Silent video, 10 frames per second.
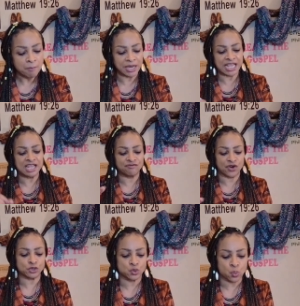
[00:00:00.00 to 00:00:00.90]
But in
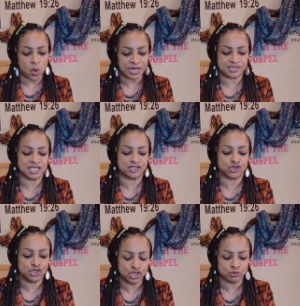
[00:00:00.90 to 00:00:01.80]
verse 1, it
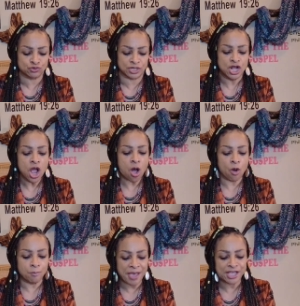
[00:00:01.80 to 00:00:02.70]
says, children,
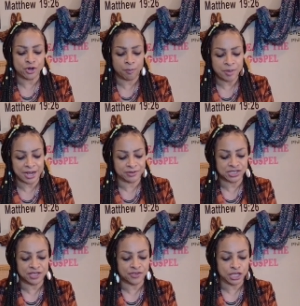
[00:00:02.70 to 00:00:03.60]
obey your
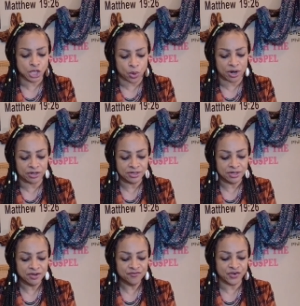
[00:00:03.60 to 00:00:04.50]
parents in the Lord,
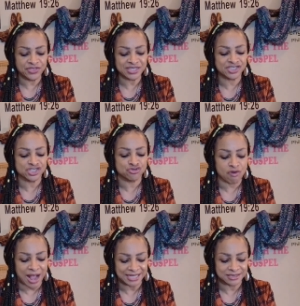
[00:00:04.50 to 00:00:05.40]
for this is
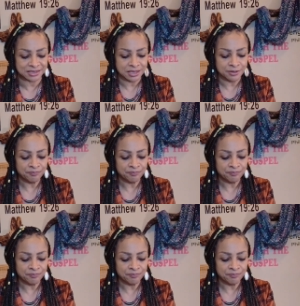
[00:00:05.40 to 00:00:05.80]
right.